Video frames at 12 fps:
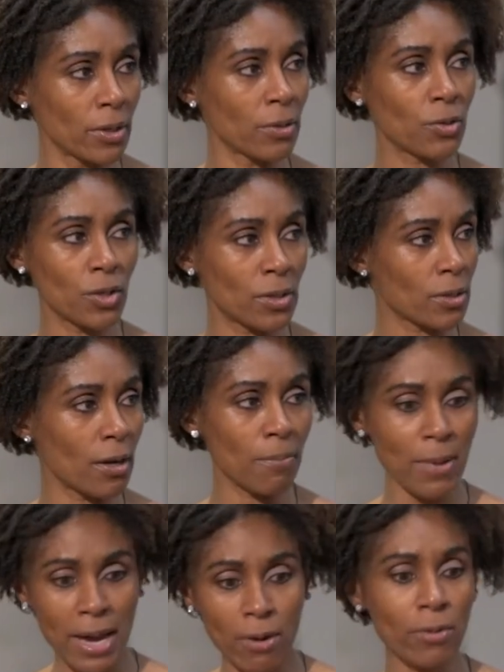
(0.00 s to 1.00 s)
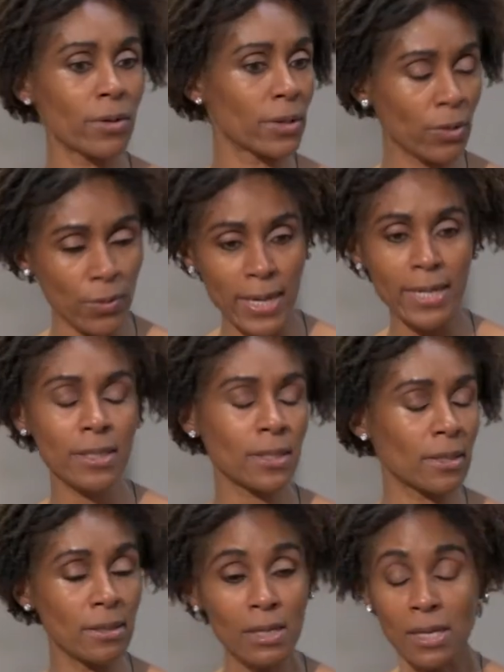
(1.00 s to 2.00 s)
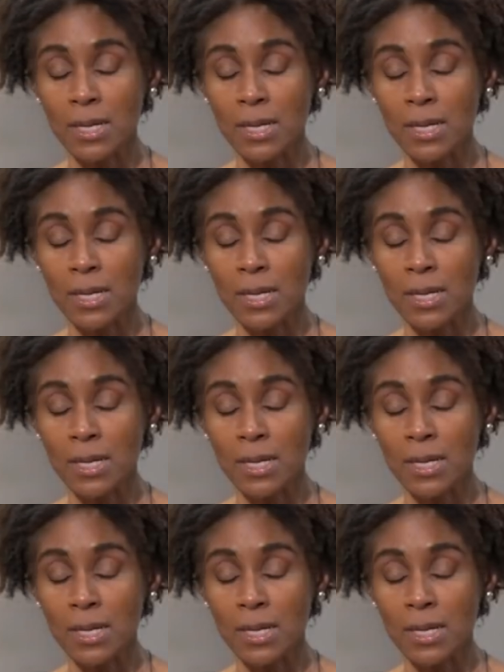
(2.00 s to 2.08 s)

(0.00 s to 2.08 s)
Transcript: you know, she's got power and grace and